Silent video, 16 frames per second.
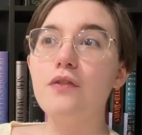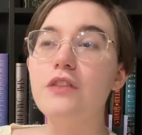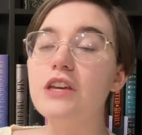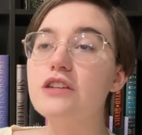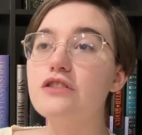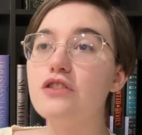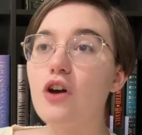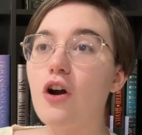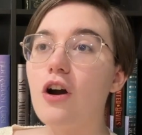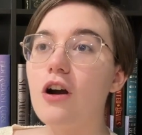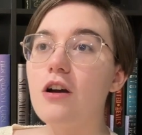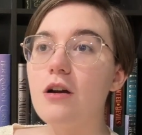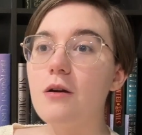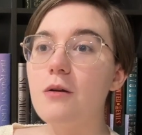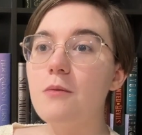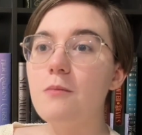These
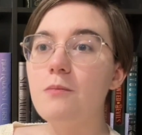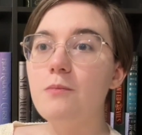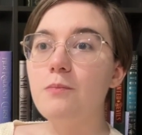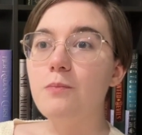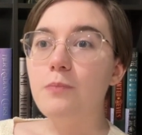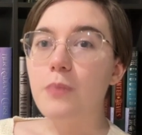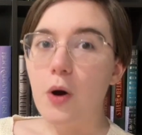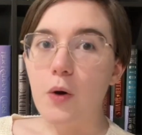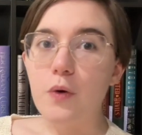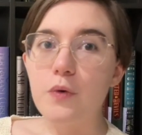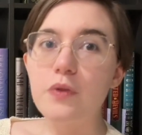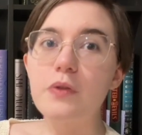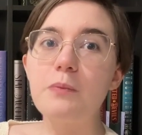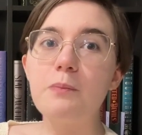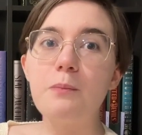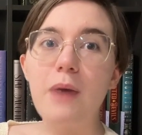are
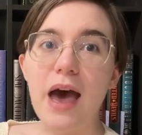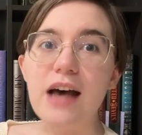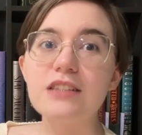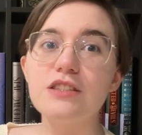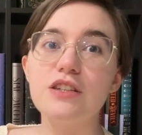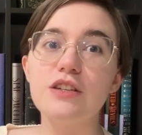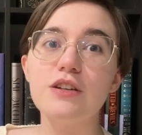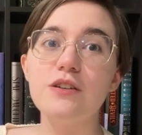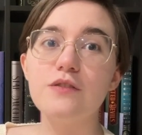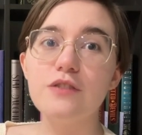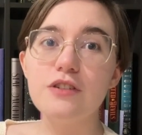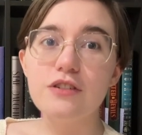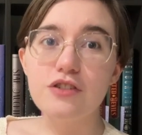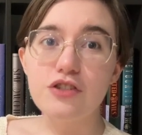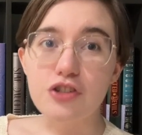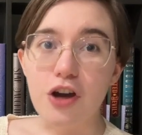both massive,
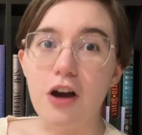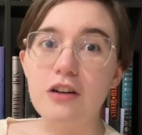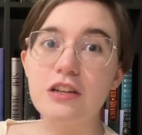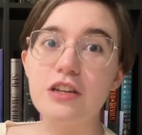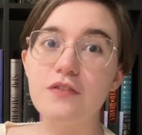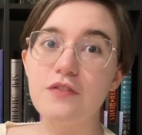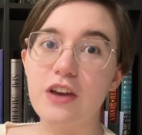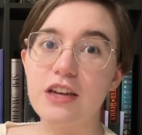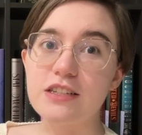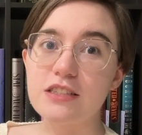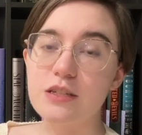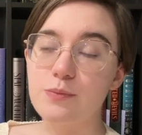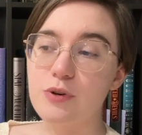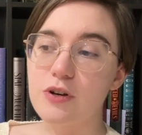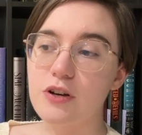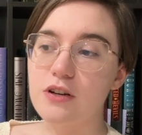chunky
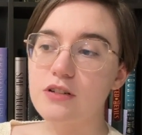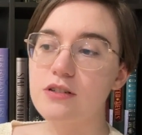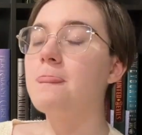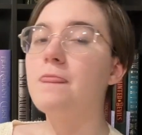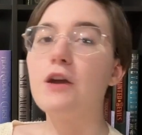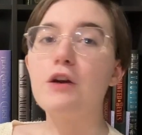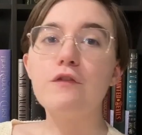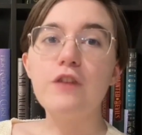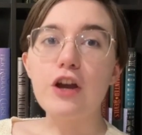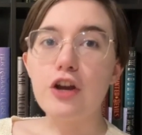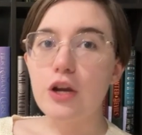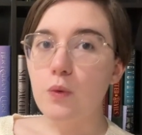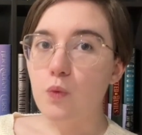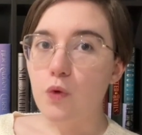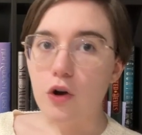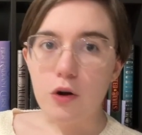fantasy books. They're
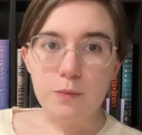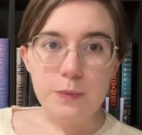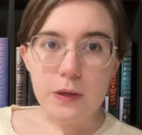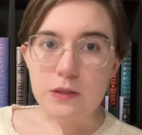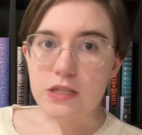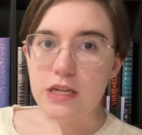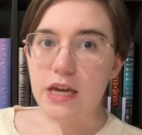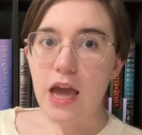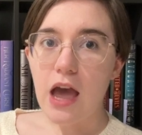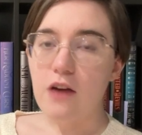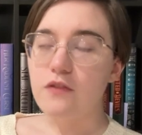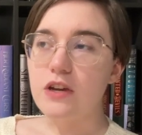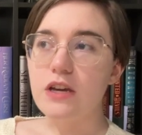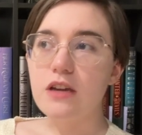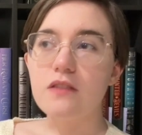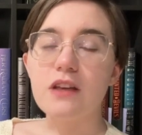very world building
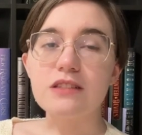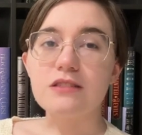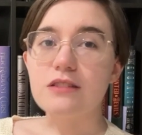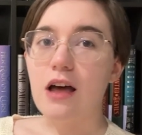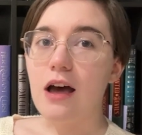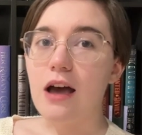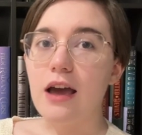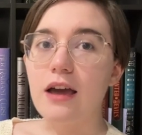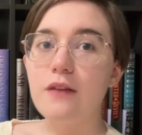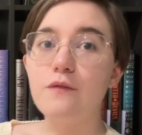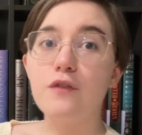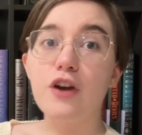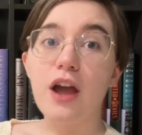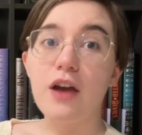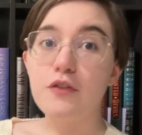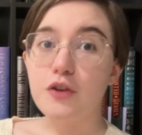heavy. That's not
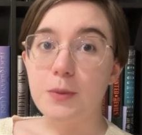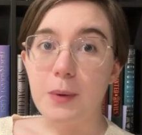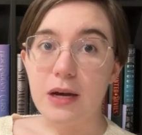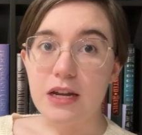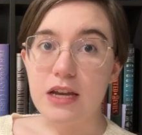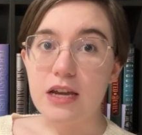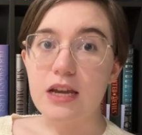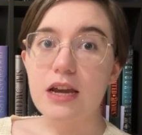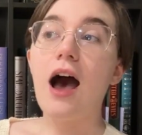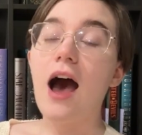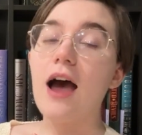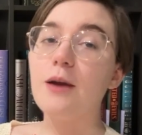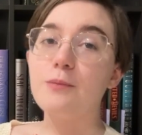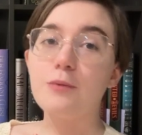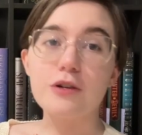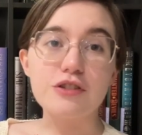for everybody.
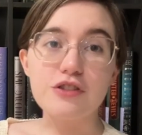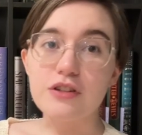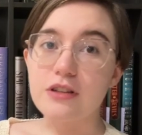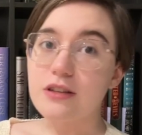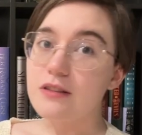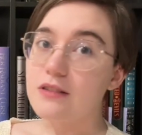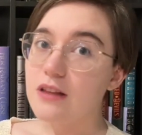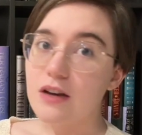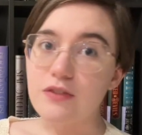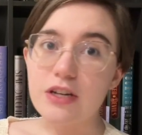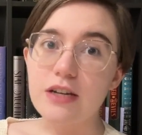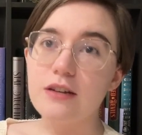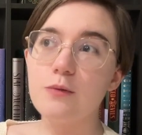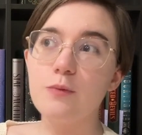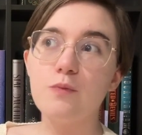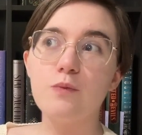I personally love
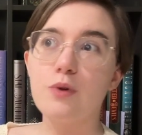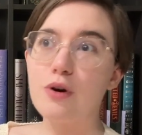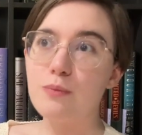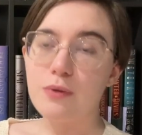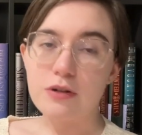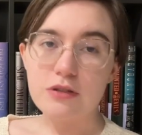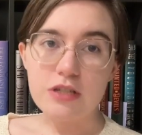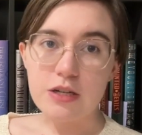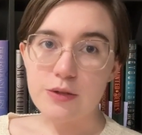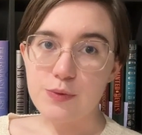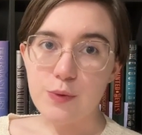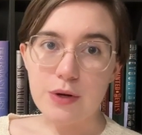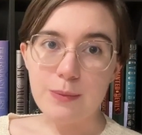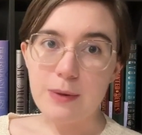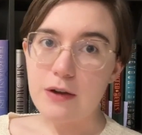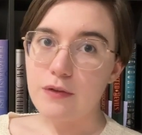it. World building is
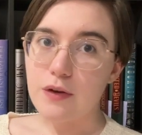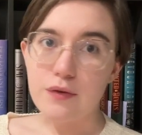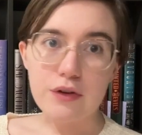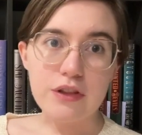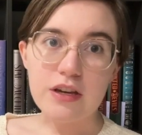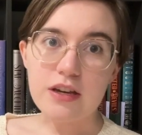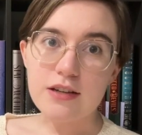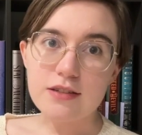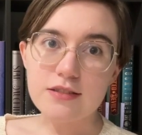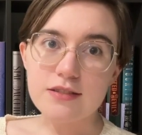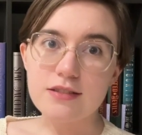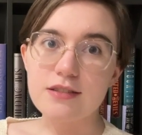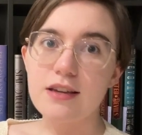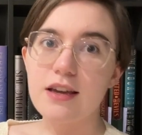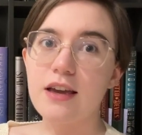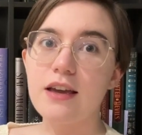one of my favorite things
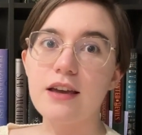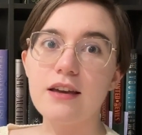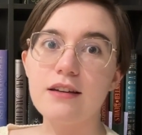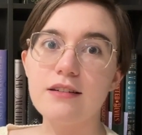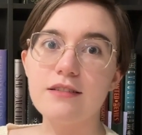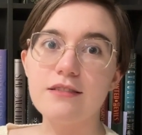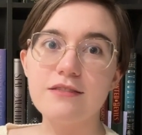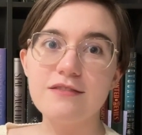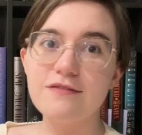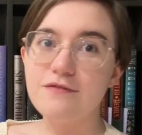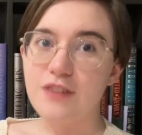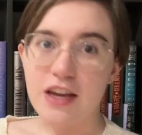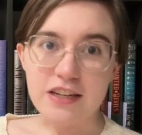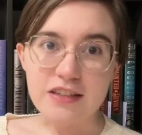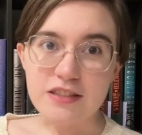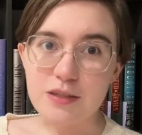in
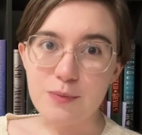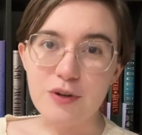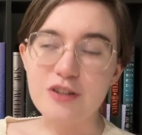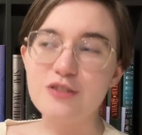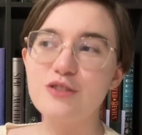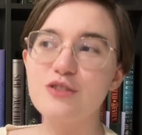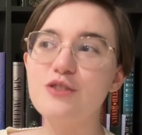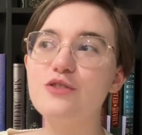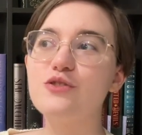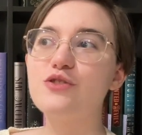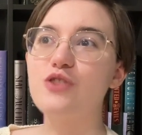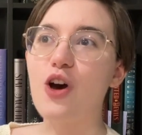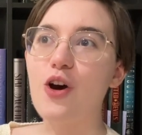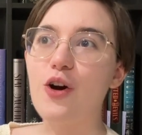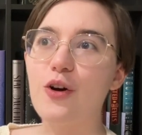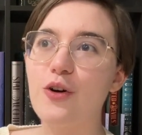fantasy books,
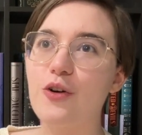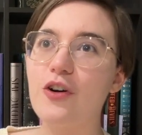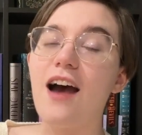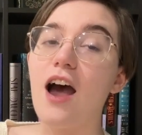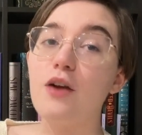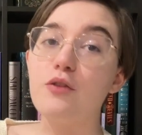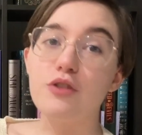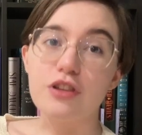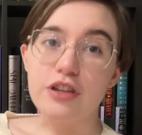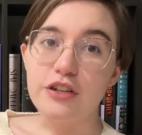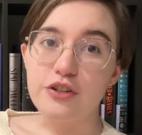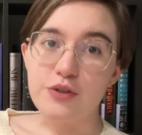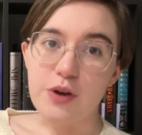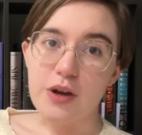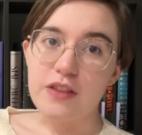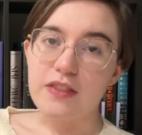so I really
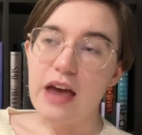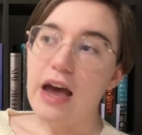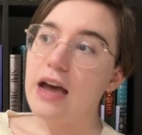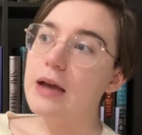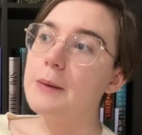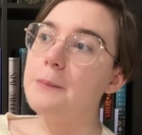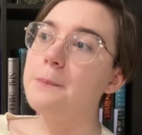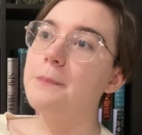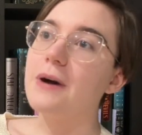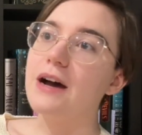enjoyed that.